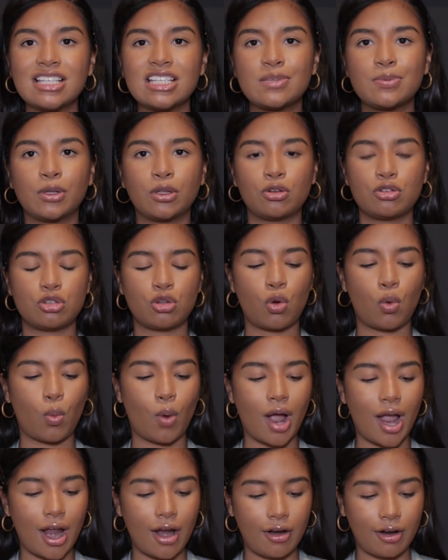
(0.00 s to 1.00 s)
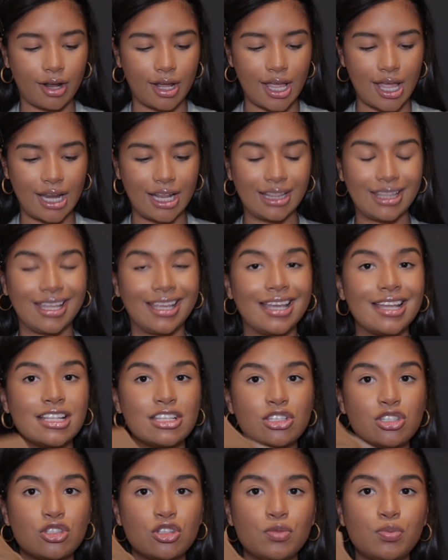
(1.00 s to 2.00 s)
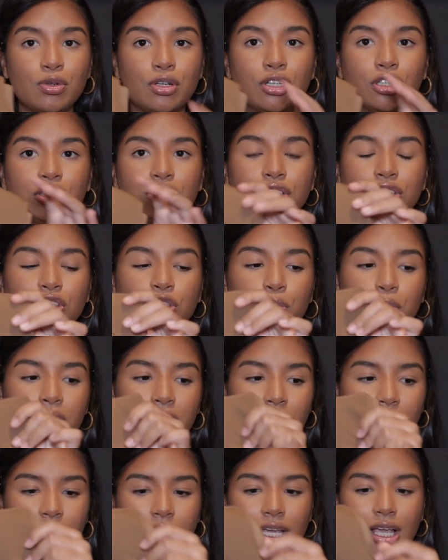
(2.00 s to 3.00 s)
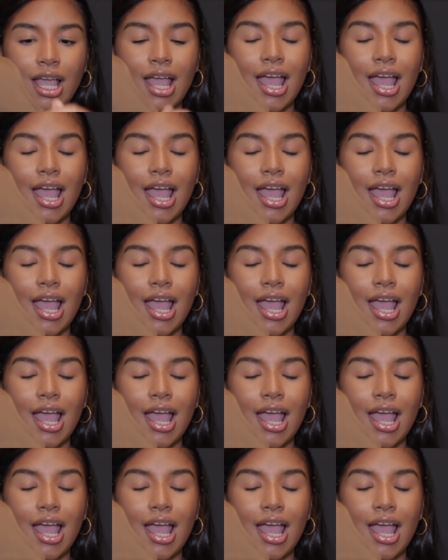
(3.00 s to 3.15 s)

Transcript: but there's no wiring or anything. It's super, super thick.